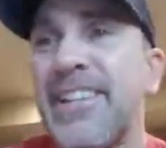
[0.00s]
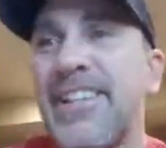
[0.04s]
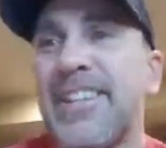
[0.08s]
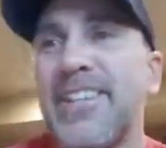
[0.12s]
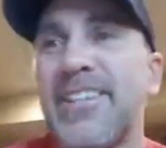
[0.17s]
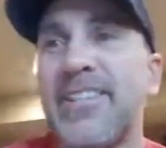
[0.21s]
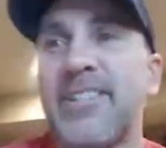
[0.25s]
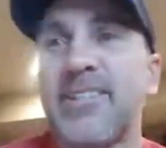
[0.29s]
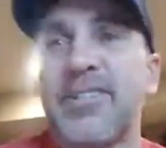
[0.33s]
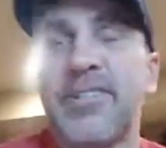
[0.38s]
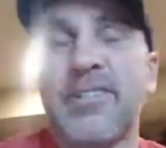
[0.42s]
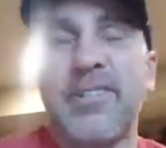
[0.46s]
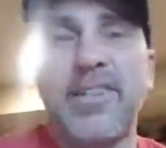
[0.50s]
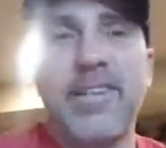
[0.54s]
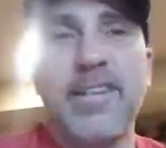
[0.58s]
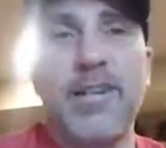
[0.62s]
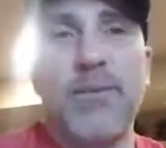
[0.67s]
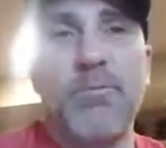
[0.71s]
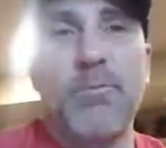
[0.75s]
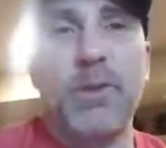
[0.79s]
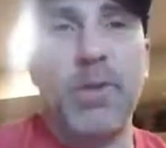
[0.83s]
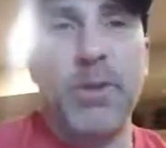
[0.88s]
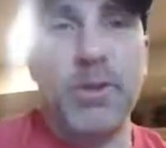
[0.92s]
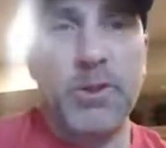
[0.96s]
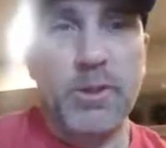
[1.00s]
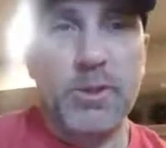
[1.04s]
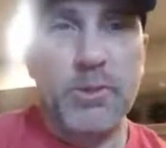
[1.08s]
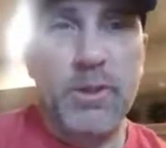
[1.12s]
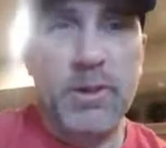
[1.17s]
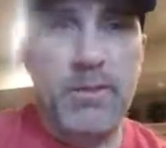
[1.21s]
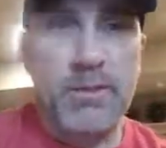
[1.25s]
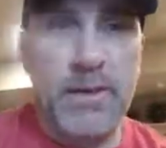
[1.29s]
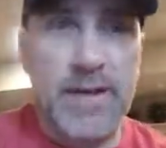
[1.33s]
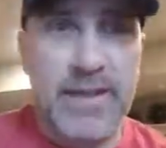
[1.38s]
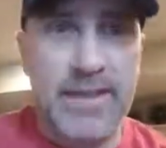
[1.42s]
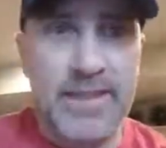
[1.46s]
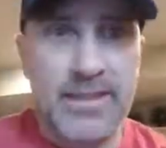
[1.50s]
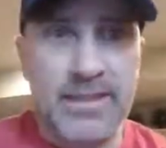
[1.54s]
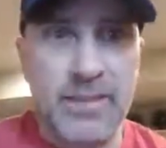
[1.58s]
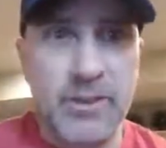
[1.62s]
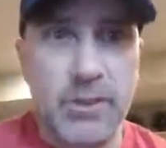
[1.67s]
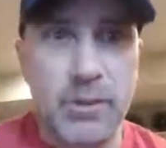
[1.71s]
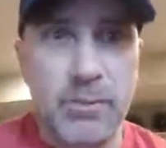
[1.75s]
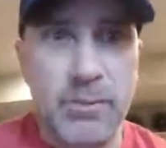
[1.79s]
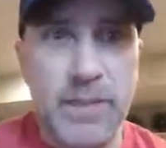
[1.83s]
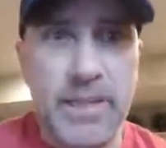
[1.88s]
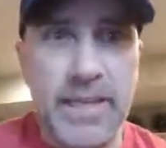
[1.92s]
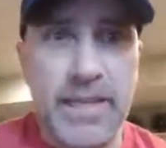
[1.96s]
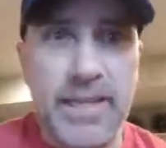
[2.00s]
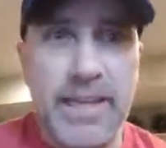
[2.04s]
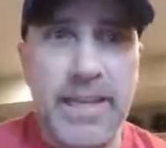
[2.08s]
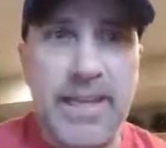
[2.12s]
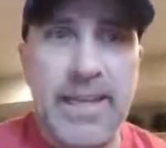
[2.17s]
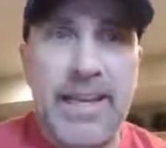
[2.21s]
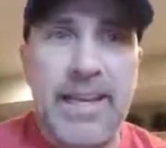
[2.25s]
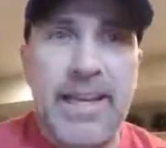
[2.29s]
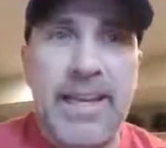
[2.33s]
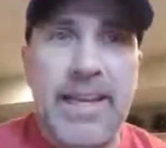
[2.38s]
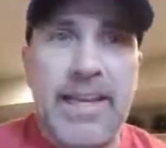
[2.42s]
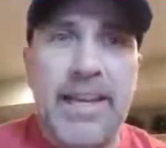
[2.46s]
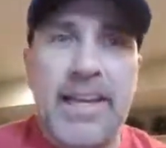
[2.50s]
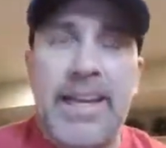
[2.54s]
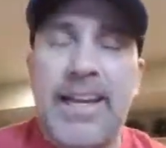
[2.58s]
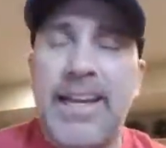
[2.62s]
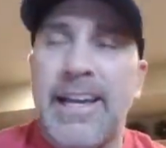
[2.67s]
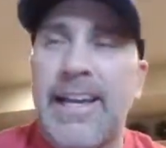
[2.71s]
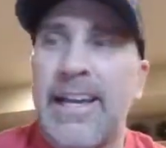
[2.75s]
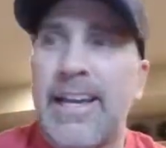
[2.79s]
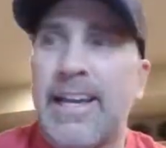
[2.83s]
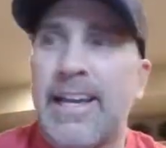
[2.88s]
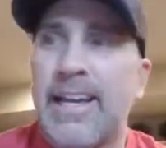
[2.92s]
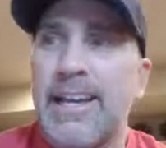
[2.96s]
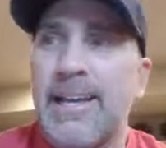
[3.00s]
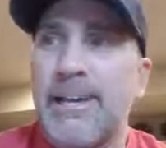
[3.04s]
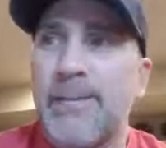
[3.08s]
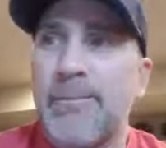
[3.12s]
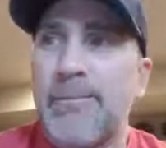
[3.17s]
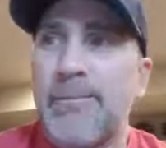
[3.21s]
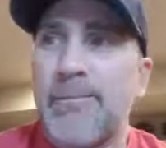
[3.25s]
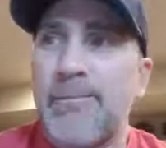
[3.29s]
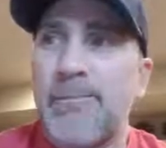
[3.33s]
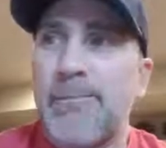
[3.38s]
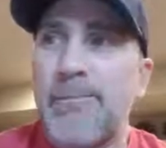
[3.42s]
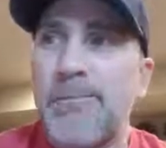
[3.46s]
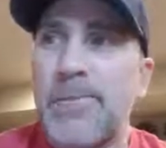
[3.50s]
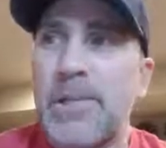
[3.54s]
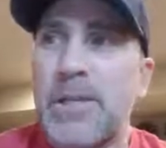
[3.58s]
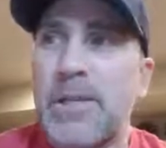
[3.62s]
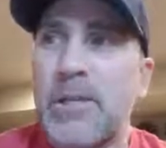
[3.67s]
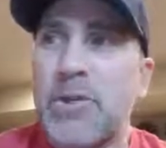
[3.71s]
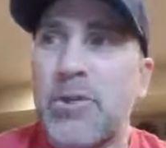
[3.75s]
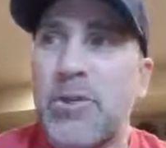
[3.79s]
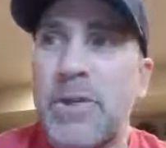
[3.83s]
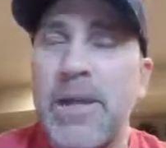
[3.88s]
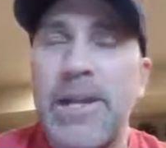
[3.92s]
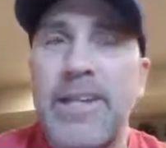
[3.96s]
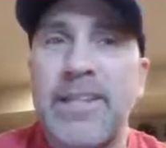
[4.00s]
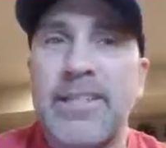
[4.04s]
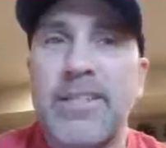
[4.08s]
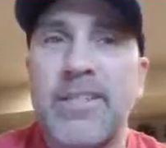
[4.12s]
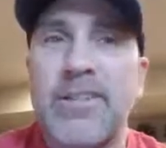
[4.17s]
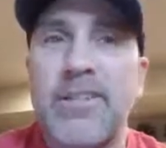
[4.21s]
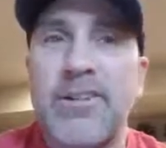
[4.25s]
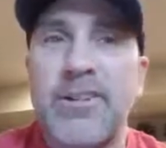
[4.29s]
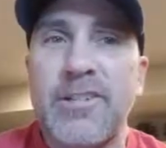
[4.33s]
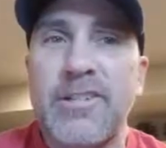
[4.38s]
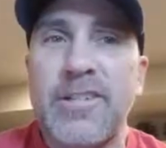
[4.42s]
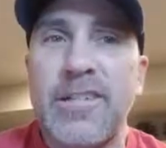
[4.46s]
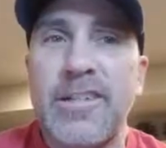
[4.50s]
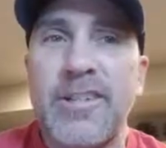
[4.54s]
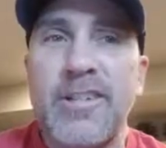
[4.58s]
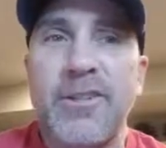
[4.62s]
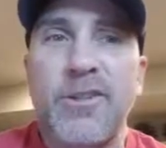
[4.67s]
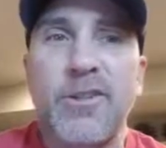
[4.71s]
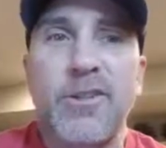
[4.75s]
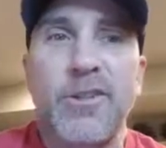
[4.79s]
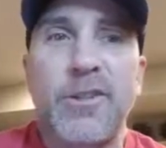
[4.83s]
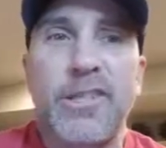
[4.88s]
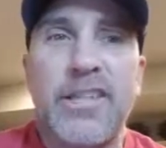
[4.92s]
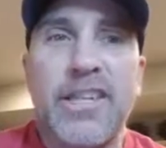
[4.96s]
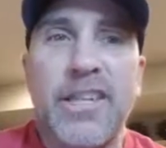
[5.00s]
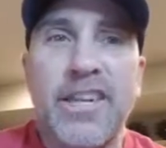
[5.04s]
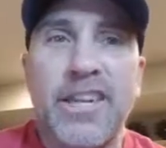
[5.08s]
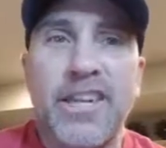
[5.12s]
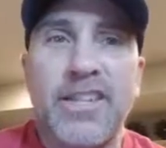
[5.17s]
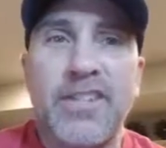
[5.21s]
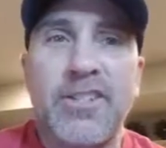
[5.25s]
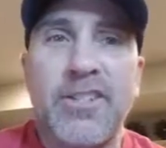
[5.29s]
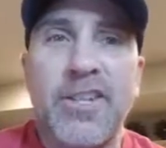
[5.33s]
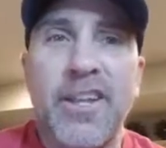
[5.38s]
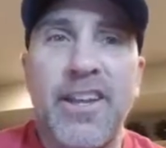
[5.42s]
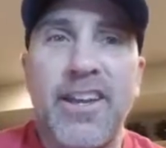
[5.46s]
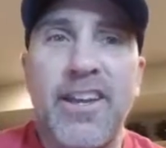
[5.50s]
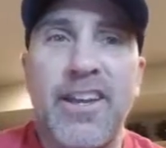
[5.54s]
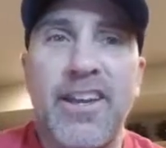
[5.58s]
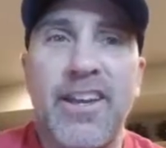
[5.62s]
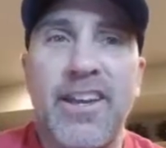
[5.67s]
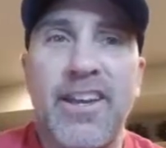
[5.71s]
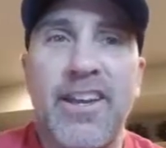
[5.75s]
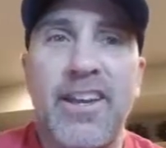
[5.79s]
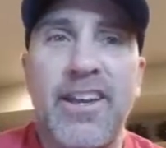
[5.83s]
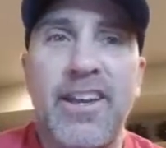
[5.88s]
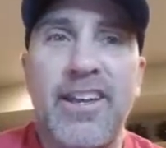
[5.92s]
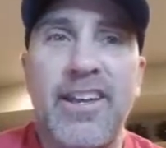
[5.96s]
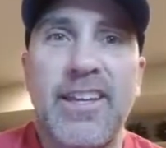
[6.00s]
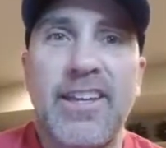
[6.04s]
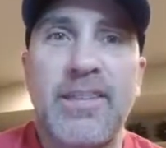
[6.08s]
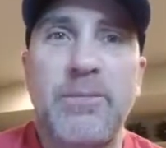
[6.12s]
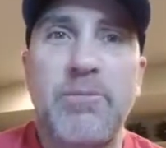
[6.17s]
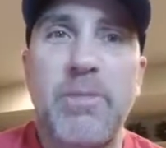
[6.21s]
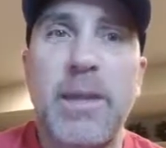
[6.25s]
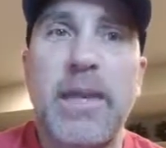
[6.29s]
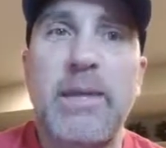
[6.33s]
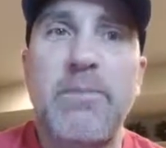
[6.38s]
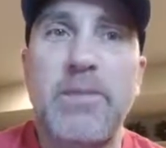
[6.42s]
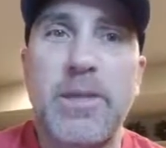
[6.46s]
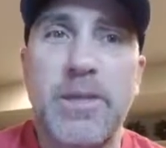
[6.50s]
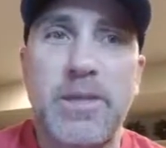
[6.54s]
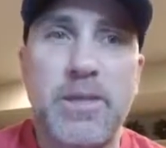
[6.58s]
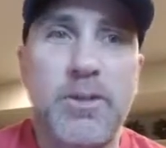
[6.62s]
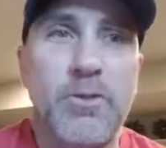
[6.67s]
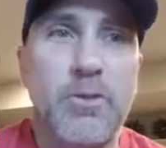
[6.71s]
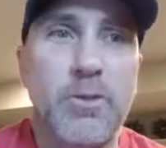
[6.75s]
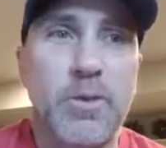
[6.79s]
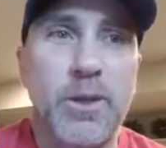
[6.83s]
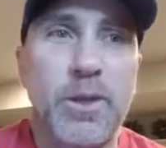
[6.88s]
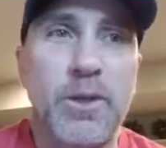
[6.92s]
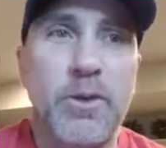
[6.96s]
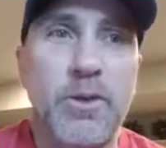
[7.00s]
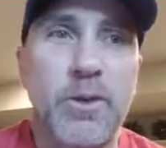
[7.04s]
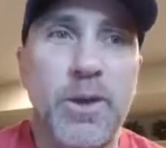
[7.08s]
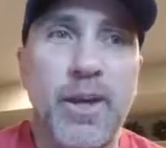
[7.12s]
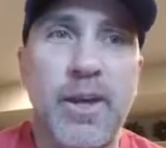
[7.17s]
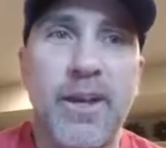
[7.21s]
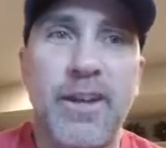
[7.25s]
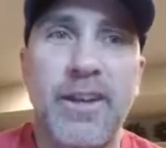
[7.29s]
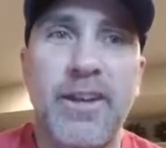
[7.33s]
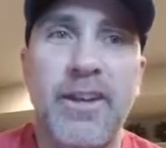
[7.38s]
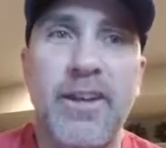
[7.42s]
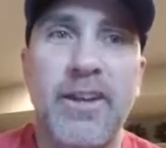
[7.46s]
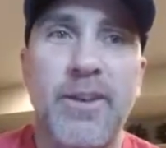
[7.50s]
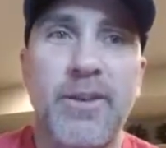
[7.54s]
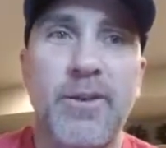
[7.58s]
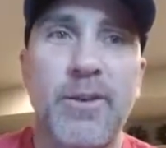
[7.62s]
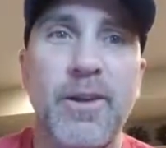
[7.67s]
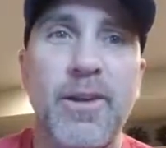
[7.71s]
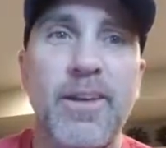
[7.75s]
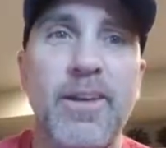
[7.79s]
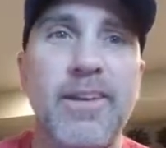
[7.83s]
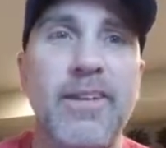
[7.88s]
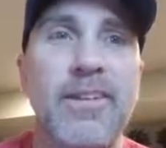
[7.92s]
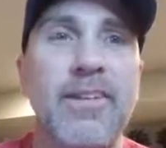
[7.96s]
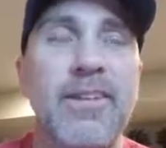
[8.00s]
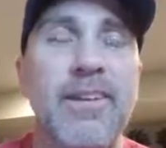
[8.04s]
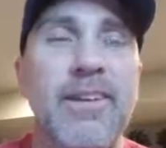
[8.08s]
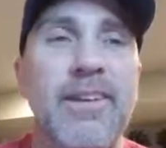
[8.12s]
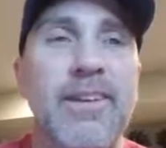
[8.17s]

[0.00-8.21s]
It kind of blows my mind a little bit. Um, Crying starts at an early age. As babies, we cry, right?